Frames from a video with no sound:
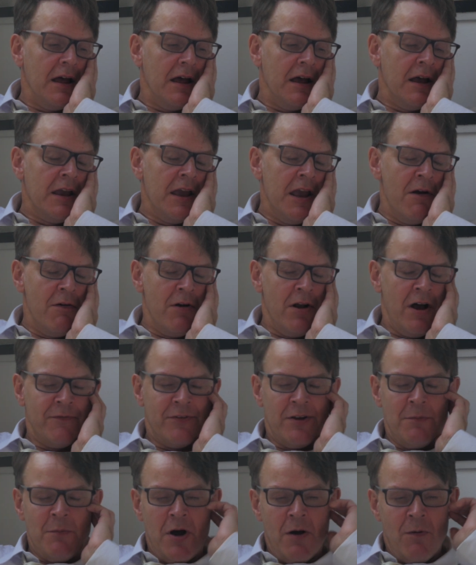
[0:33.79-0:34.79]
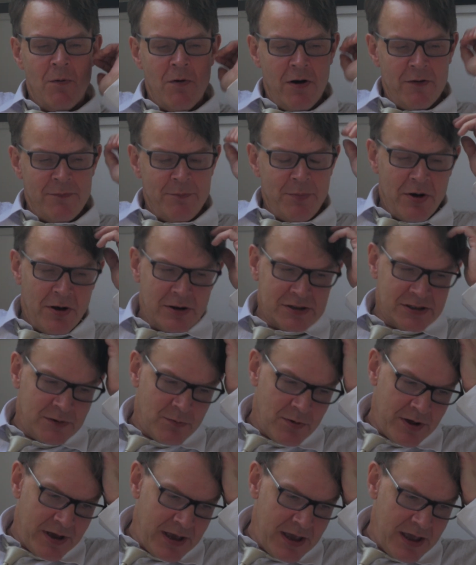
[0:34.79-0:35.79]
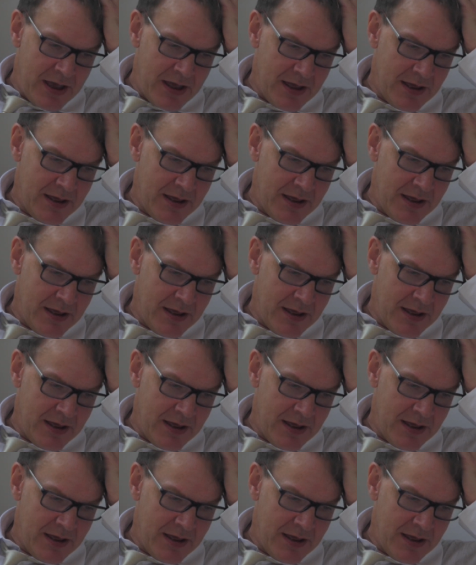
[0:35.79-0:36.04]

a year after my wife passed away,